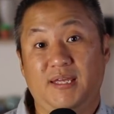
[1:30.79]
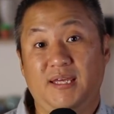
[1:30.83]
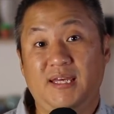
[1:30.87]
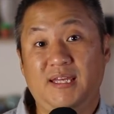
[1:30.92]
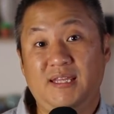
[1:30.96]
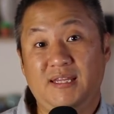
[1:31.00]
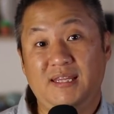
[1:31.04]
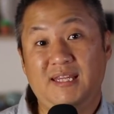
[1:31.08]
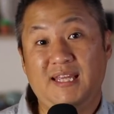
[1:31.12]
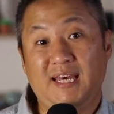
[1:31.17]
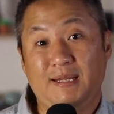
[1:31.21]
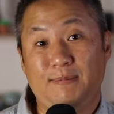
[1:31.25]

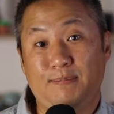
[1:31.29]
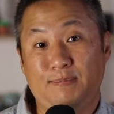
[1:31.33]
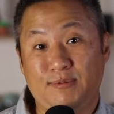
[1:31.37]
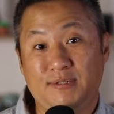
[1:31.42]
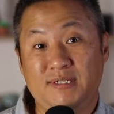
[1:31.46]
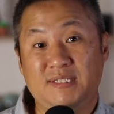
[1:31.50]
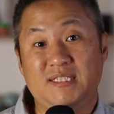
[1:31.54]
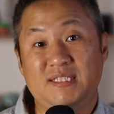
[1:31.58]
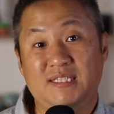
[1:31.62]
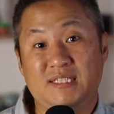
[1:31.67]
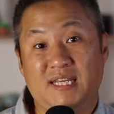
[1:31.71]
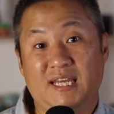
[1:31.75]
In that
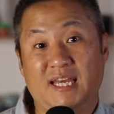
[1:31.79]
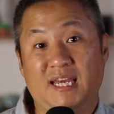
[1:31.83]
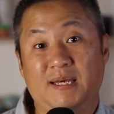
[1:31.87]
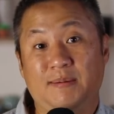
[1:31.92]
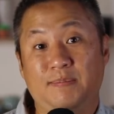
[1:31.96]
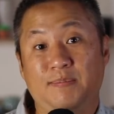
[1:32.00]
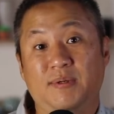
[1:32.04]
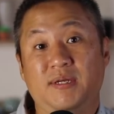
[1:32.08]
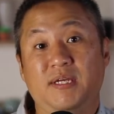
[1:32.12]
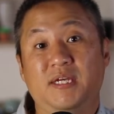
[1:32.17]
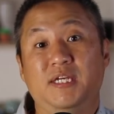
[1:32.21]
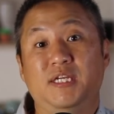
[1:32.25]
prison
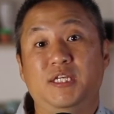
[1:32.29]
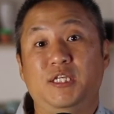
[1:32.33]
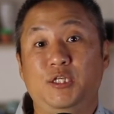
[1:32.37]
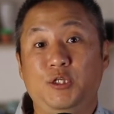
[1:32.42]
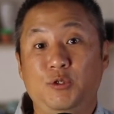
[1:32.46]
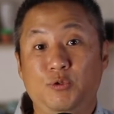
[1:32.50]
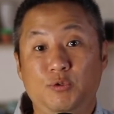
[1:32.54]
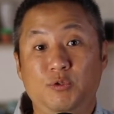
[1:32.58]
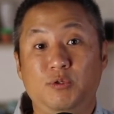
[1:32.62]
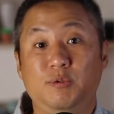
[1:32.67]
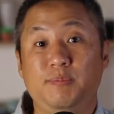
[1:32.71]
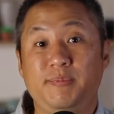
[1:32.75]
camp,
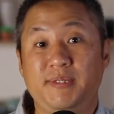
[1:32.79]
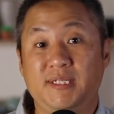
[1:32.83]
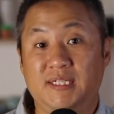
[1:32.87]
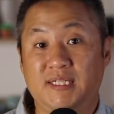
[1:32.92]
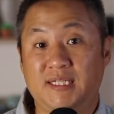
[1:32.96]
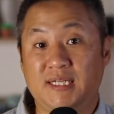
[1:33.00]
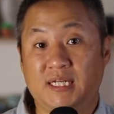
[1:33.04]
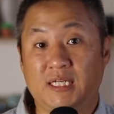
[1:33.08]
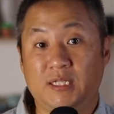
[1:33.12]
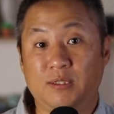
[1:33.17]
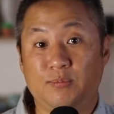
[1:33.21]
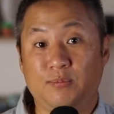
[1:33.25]
you will be
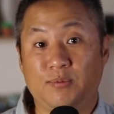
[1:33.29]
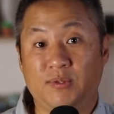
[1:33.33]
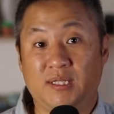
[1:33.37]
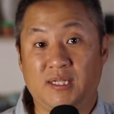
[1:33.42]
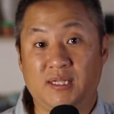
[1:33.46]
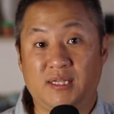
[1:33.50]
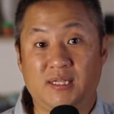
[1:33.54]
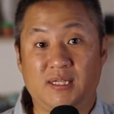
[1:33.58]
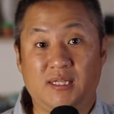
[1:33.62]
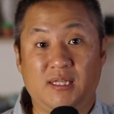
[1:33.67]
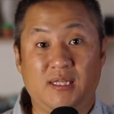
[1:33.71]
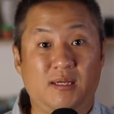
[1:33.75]
dealt with